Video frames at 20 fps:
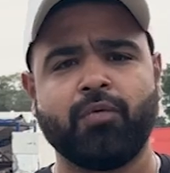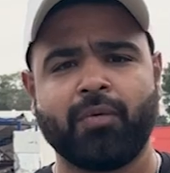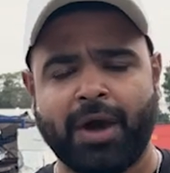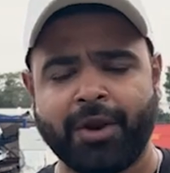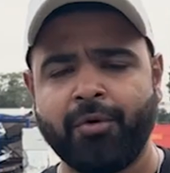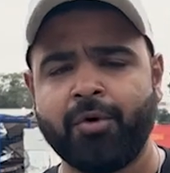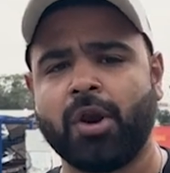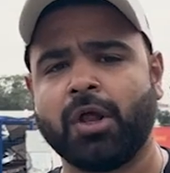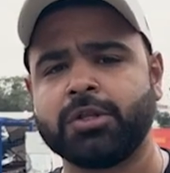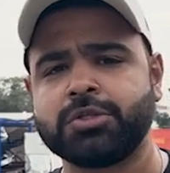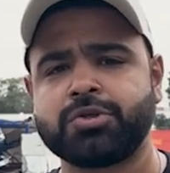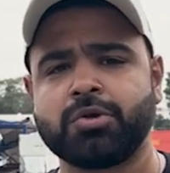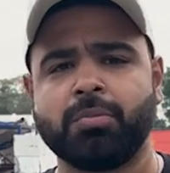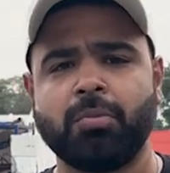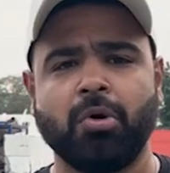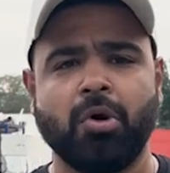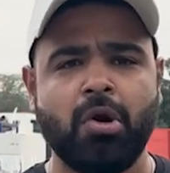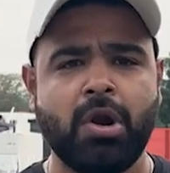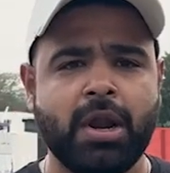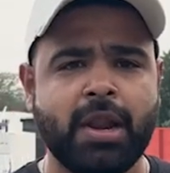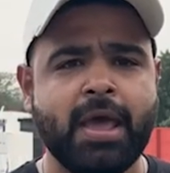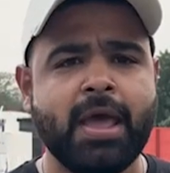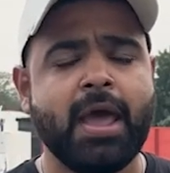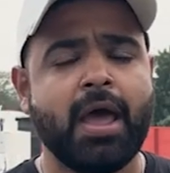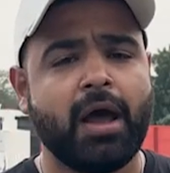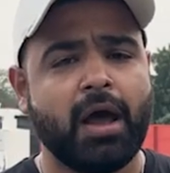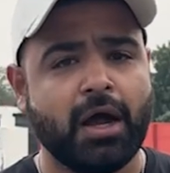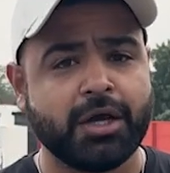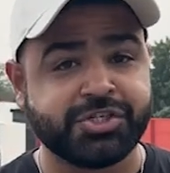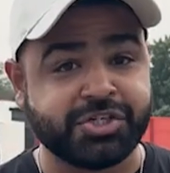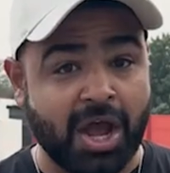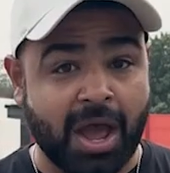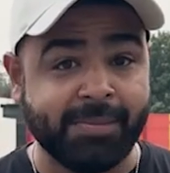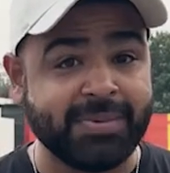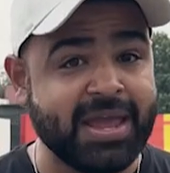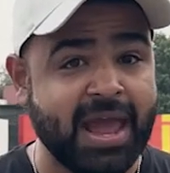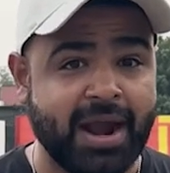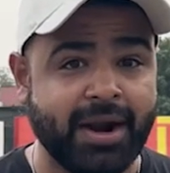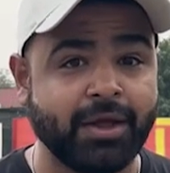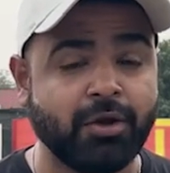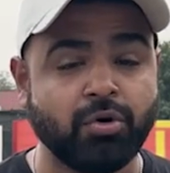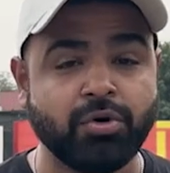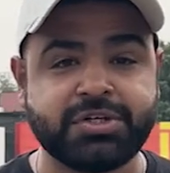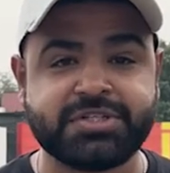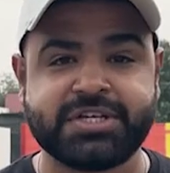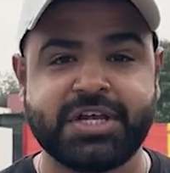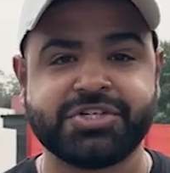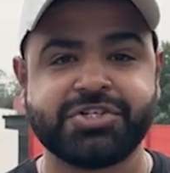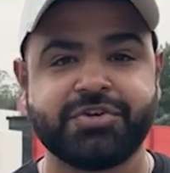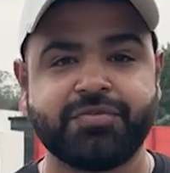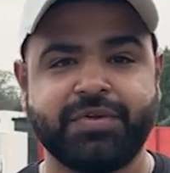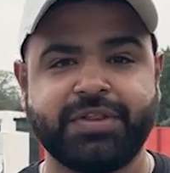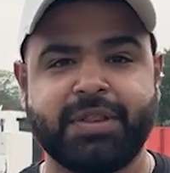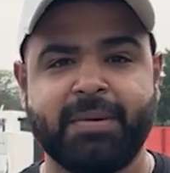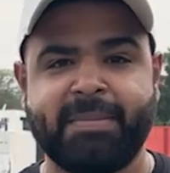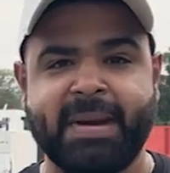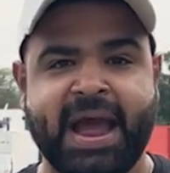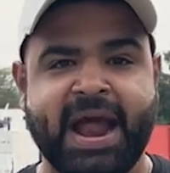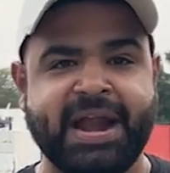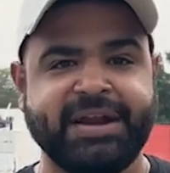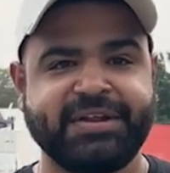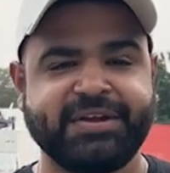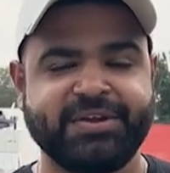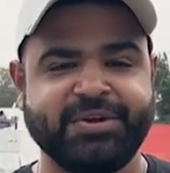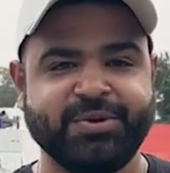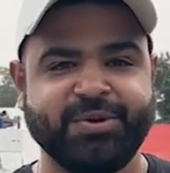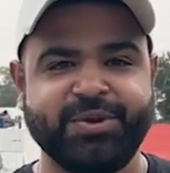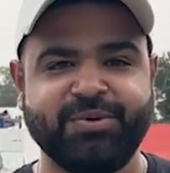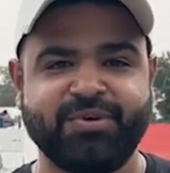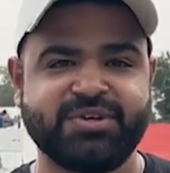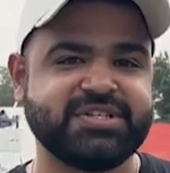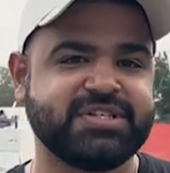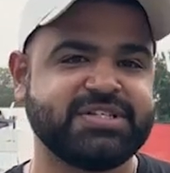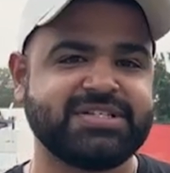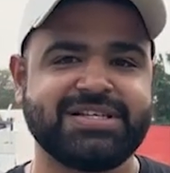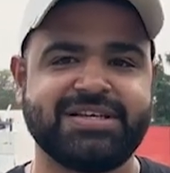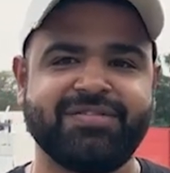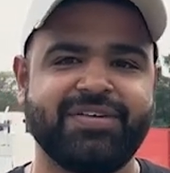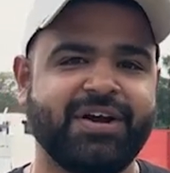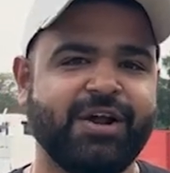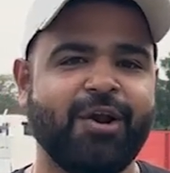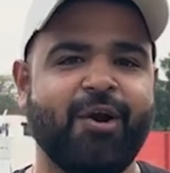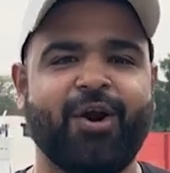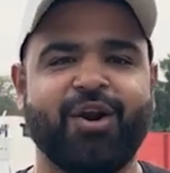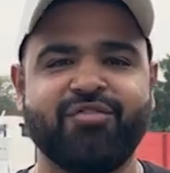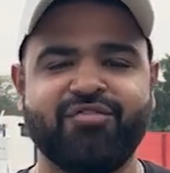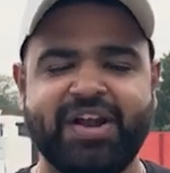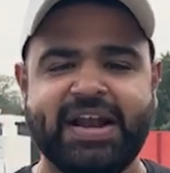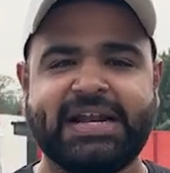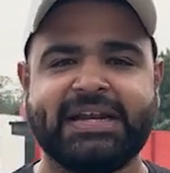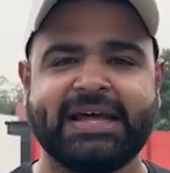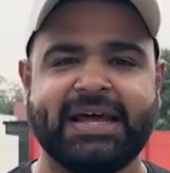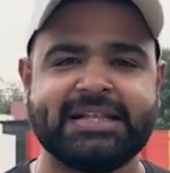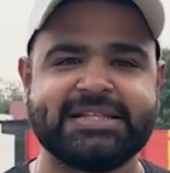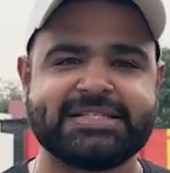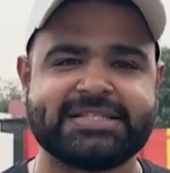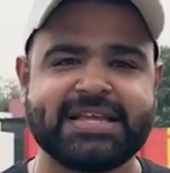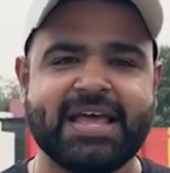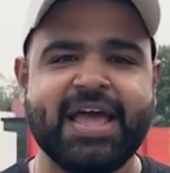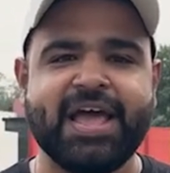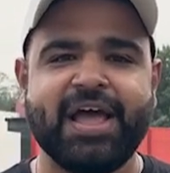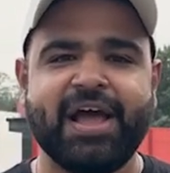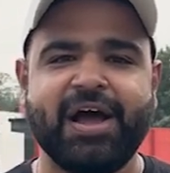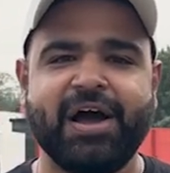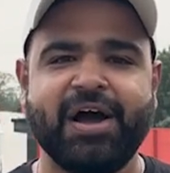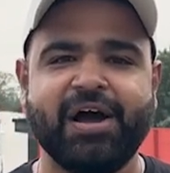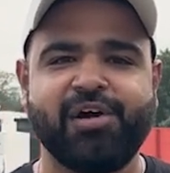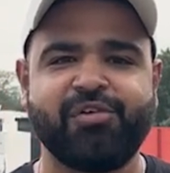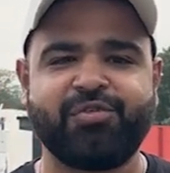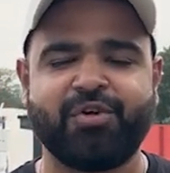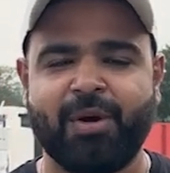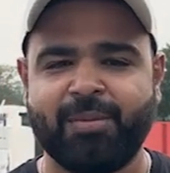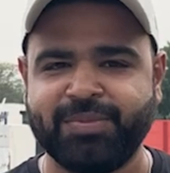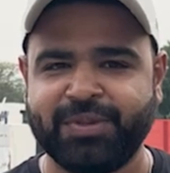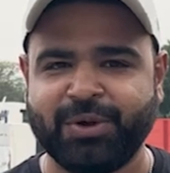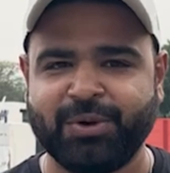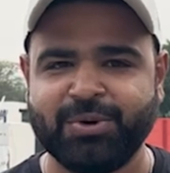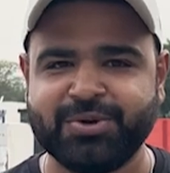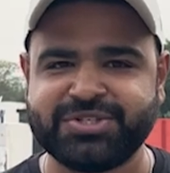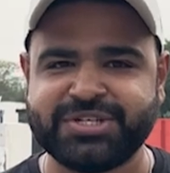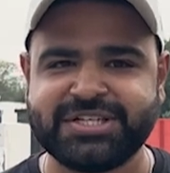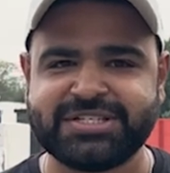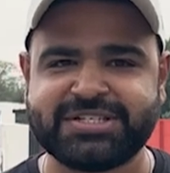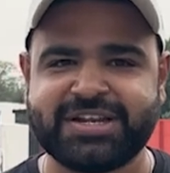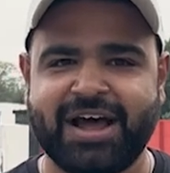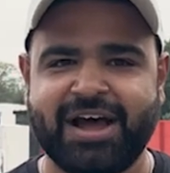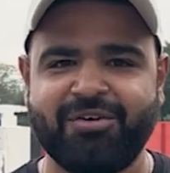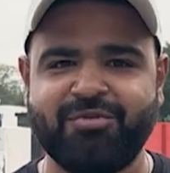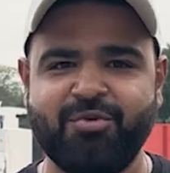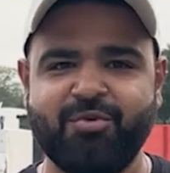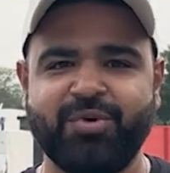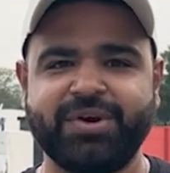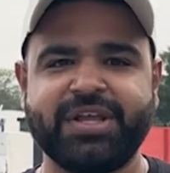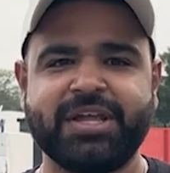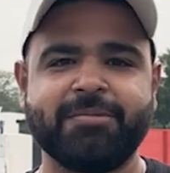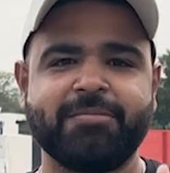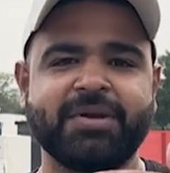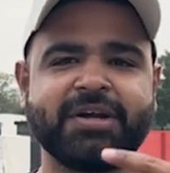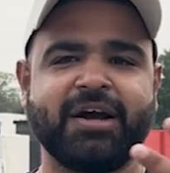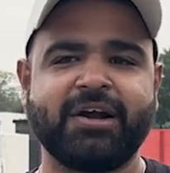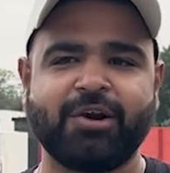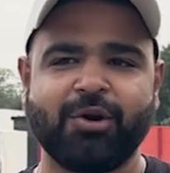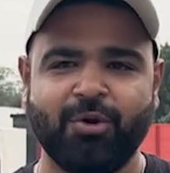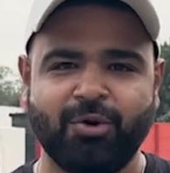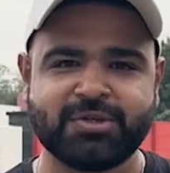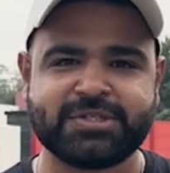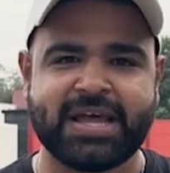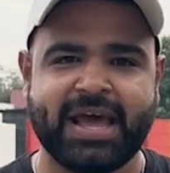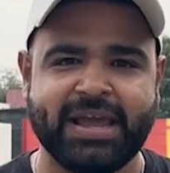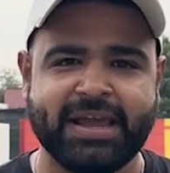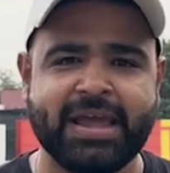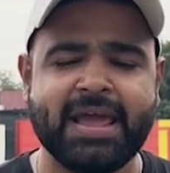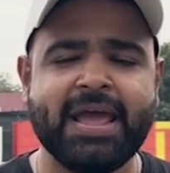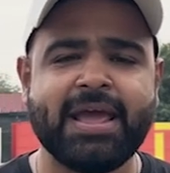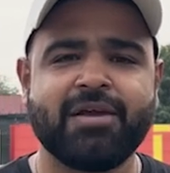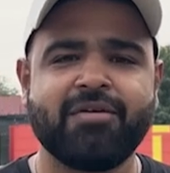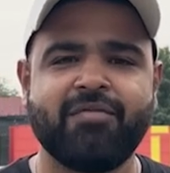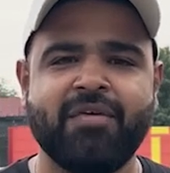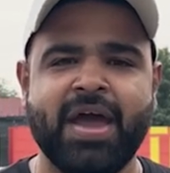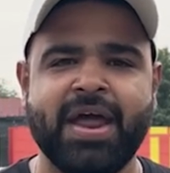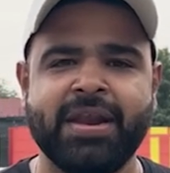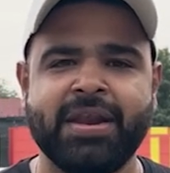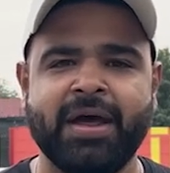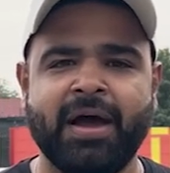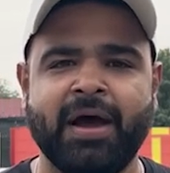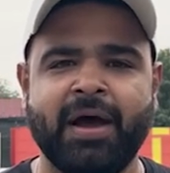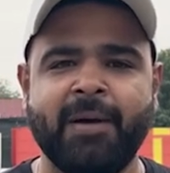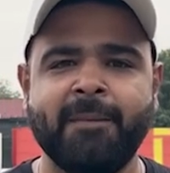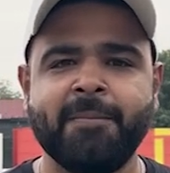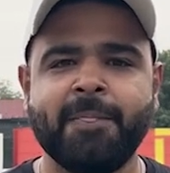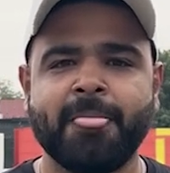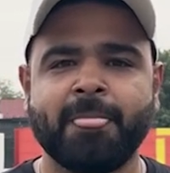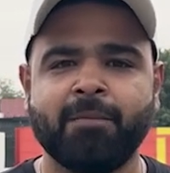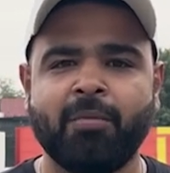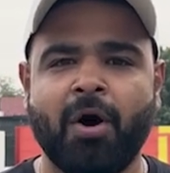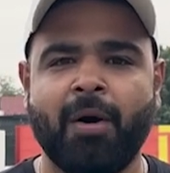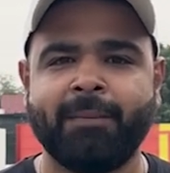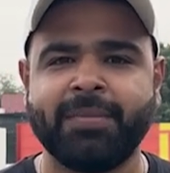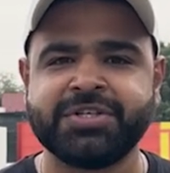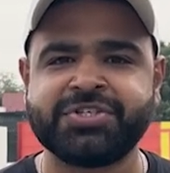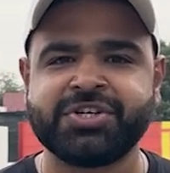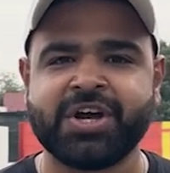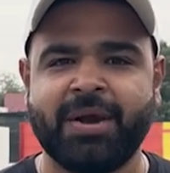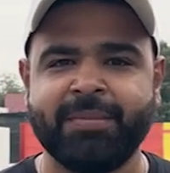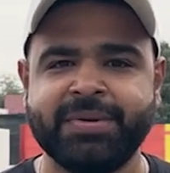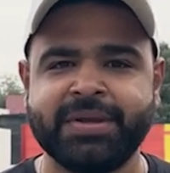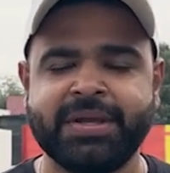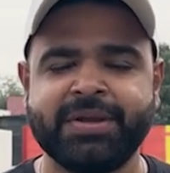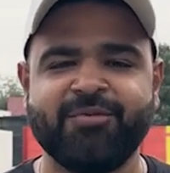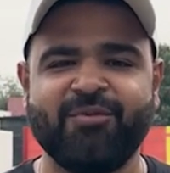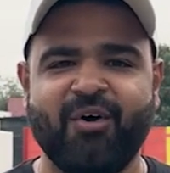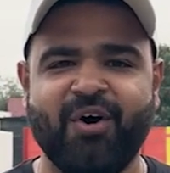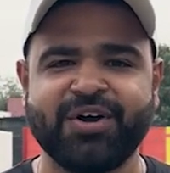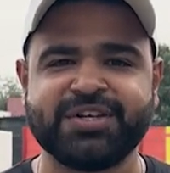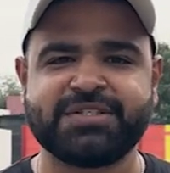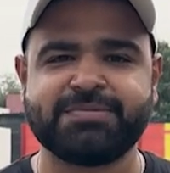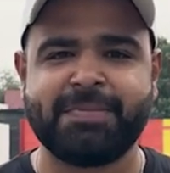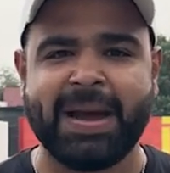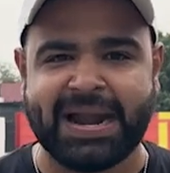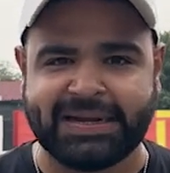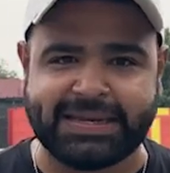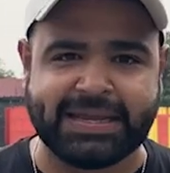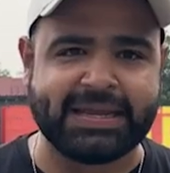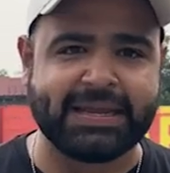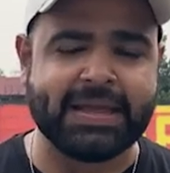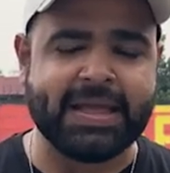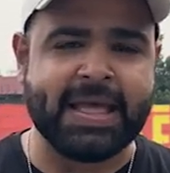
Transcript: Varun also bowled. Shami had a good session with the bat. He was receiving a lot of well-dones from the coaching staff who were keeping a close eye when Mohammad Shami was batting.